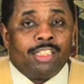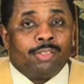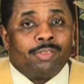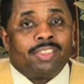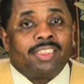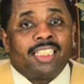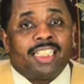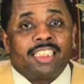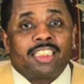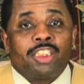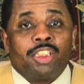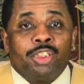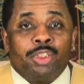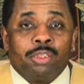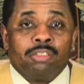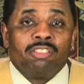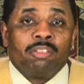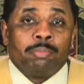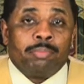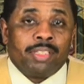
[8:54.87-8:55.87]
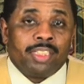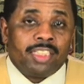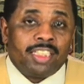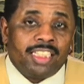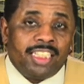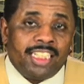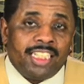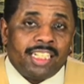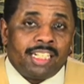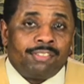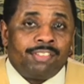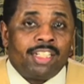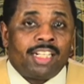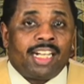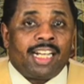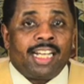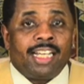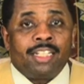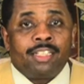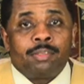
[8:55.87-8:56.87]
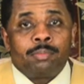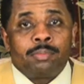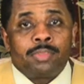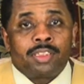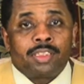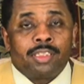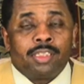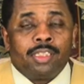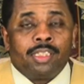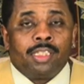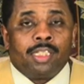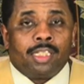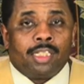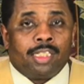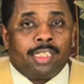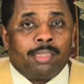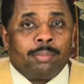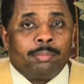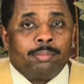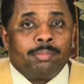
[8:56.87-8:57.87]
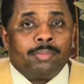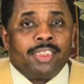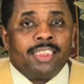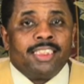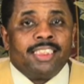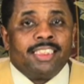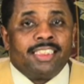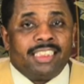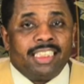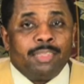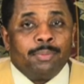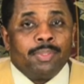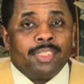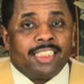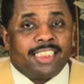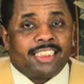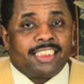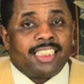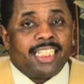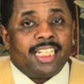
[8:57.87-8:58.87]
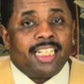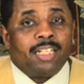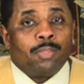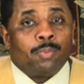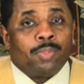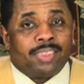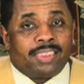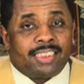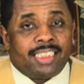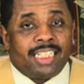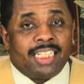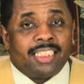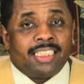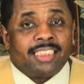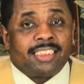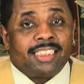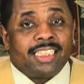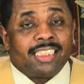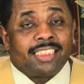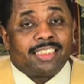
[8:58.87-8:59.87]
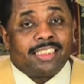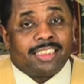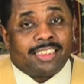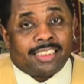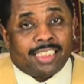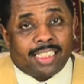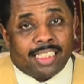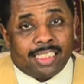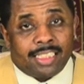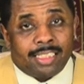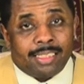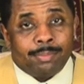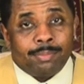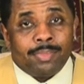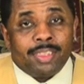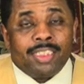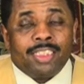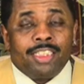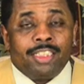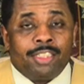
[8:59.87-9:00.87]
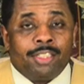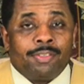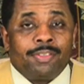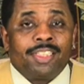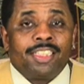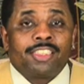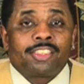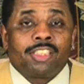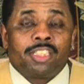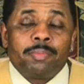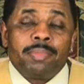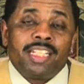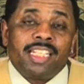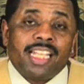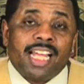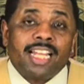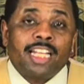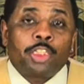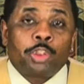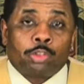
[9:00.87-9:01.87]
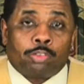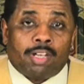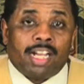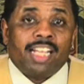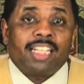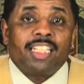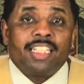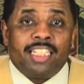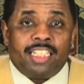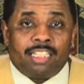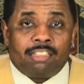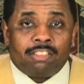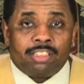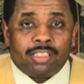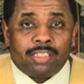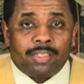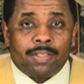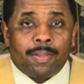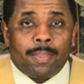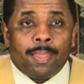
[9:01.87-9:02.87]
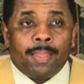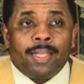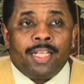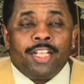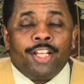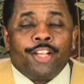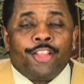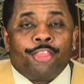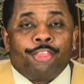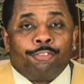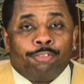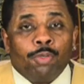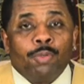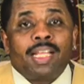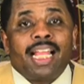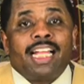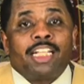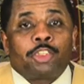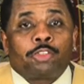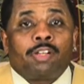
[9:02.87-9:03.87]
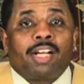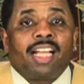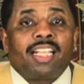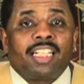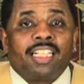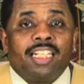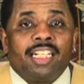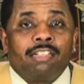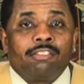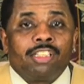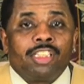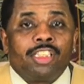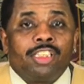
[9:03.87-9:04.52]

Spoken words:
Test the durability of your items. See will it withstand the test of time. There's going to be a lot of trial and error. Through that trial and error,